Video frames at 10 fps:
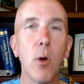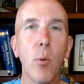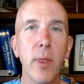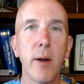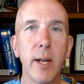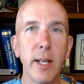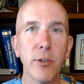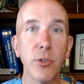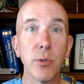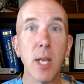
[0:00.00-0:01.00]
without any
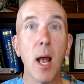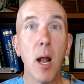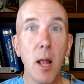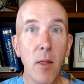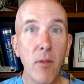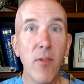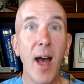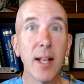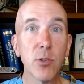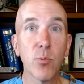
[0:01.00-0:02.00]
issues.
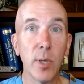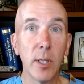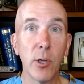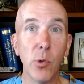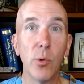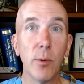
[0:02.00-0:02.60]
That's really cool.